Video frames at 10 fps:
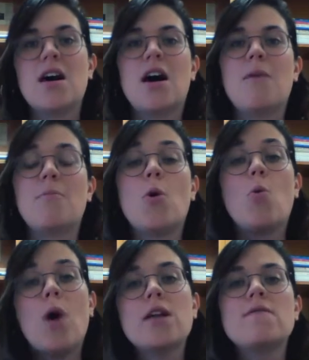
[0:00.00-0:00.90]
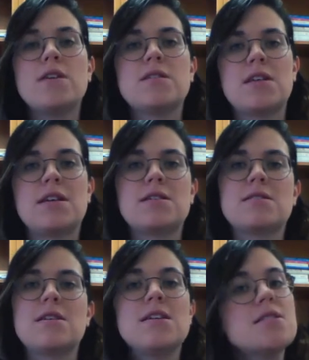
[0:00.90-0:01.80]
but one of these
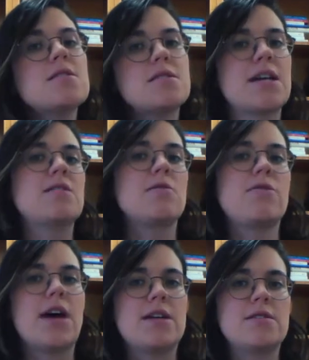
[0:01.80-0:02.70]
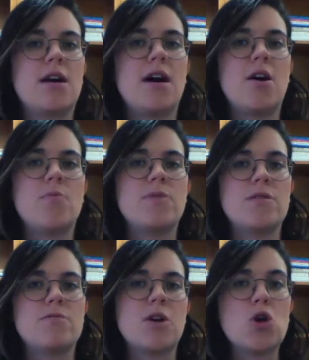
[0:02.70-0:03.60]
things is a signal that
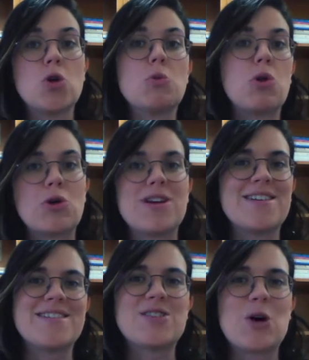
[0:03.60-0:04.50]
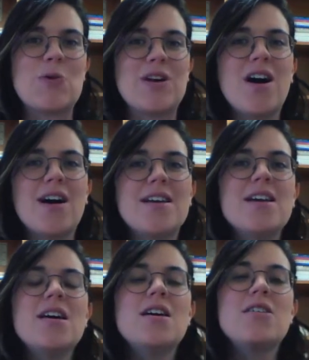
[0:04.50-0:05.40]
that good learning is going on.
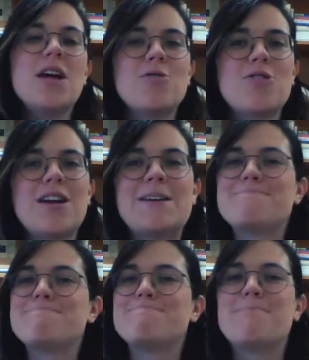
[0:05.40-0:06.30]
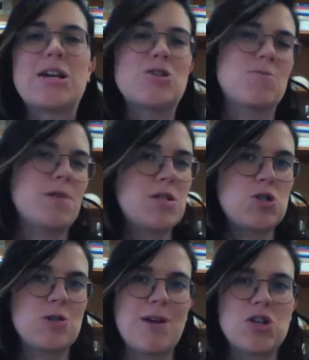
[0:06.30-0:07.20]
The other thing might just be
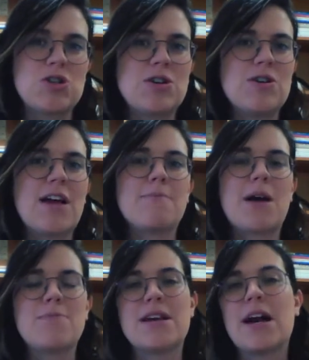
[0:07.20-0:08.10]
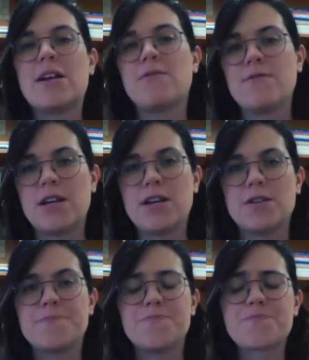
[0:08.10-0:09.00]
situational and might be kind of
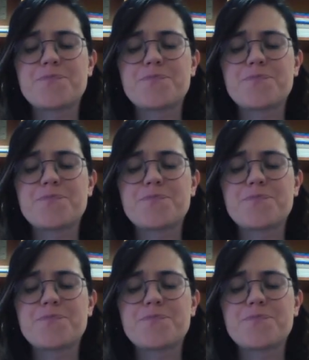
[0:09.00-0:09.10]
fleeting.